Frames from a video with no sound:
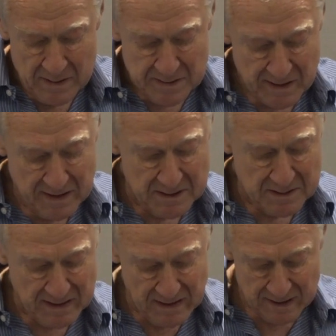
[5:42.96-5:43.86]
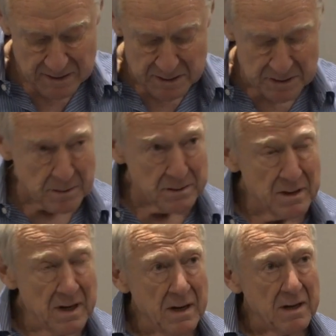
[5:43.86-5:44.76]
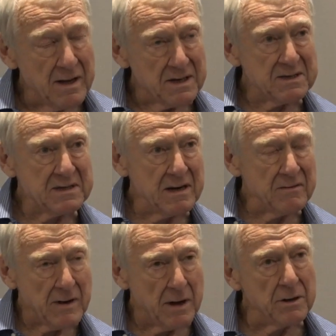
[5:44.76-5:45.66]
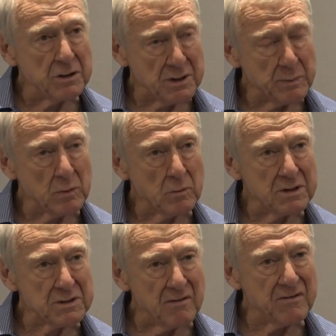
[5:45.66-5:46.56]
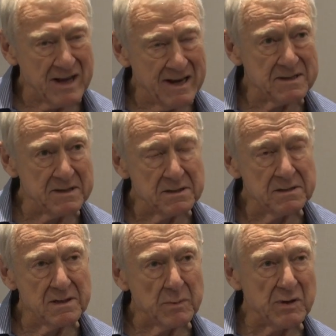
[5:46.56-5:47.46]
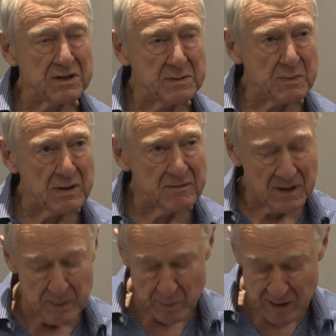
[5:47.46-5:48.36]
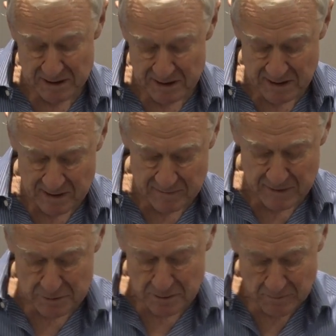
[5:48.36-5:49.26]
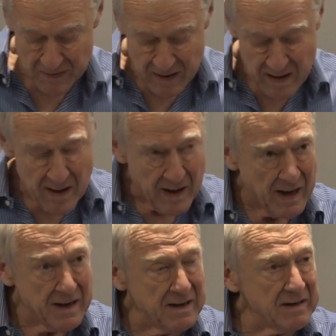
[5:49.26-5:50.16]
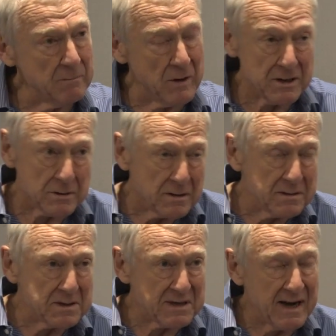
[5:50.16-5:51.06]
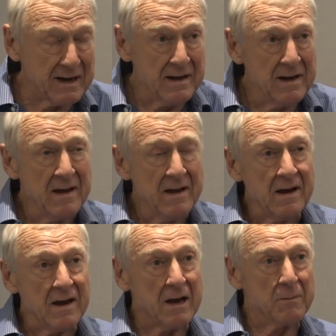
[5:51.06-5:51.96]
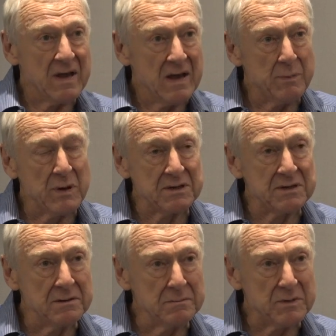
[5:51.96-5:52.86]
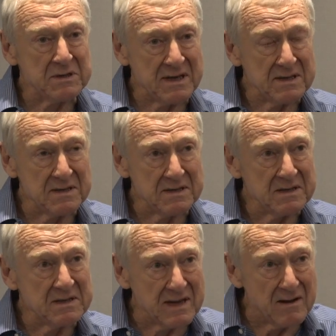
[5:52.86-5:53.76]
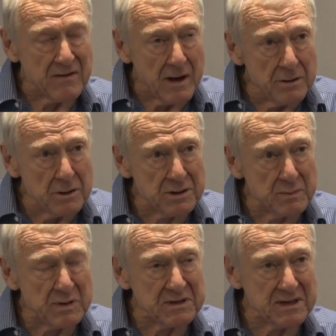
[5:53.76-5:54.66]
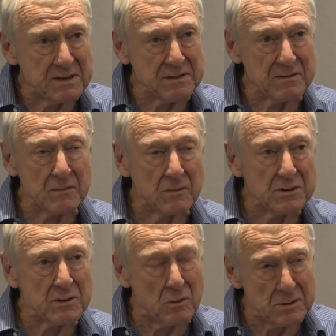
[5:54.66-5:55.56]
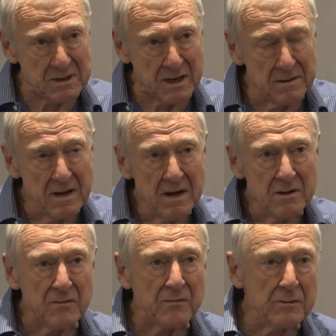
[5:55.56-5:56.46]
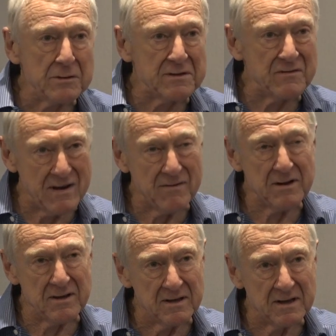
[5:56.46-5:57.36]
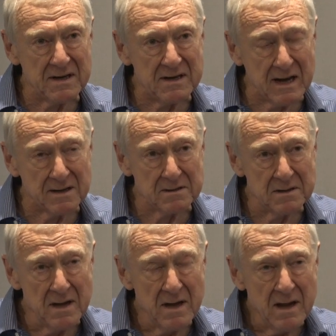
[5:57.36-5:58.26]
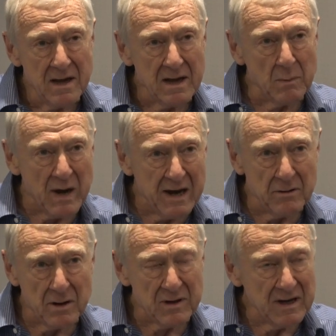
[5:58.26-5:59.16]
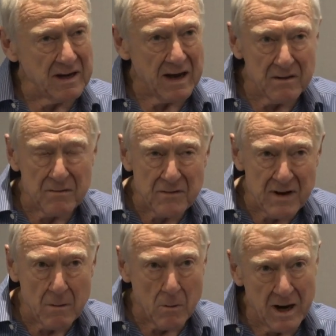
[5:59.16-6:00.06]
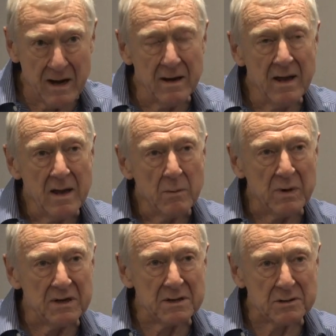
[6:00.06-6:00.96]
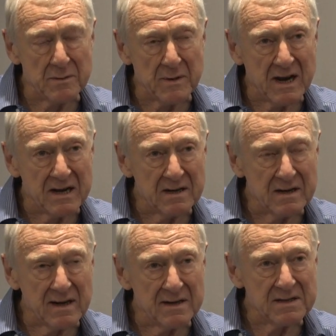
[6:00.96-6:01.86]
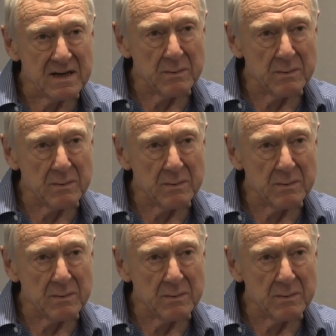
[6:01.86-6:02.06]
So he understood that self-ownership was of the essence to the principle of the liberated individual, and he went on to say, a person who possesses self-ownership possesses, of course, also the fruits of everything that he does. He may not in unfair way be discriminated against,